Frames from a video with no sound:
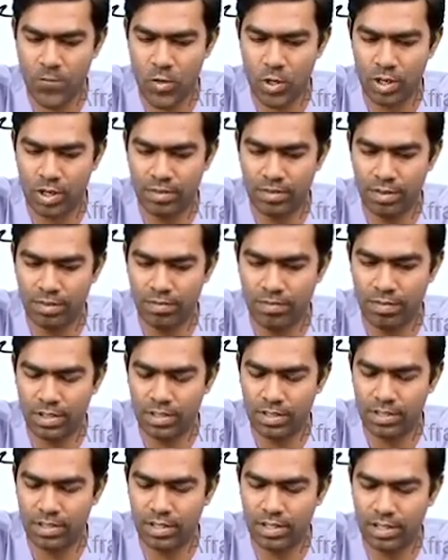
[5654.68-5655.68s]
or even
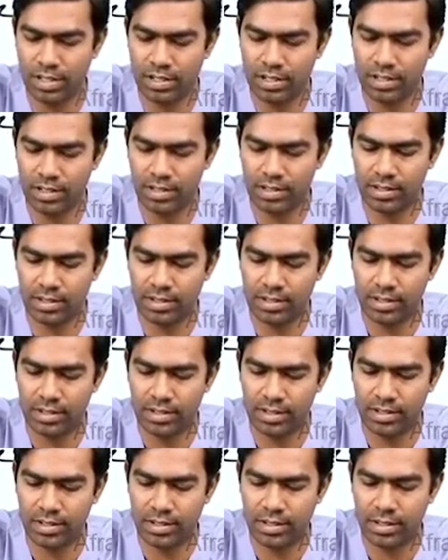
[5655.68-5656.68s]
worsening
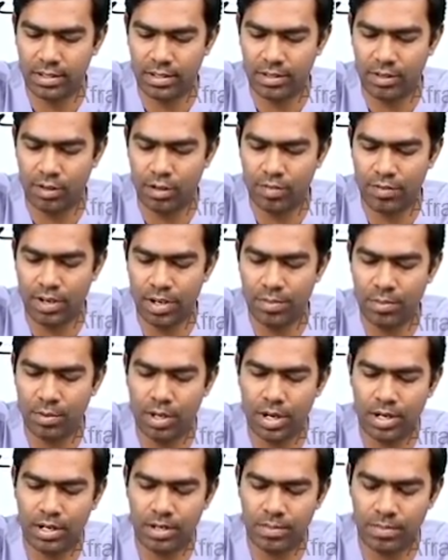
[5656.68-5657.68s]
of
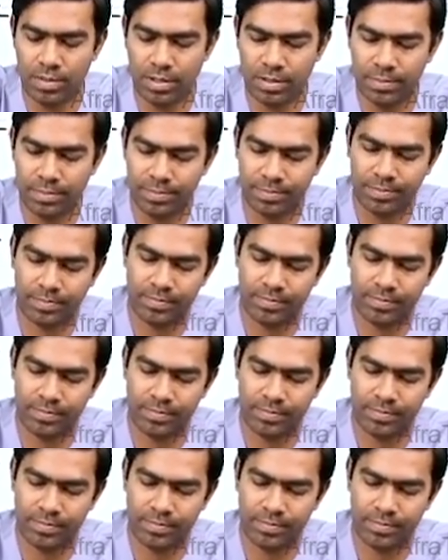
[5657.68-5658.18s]
hyponatremia,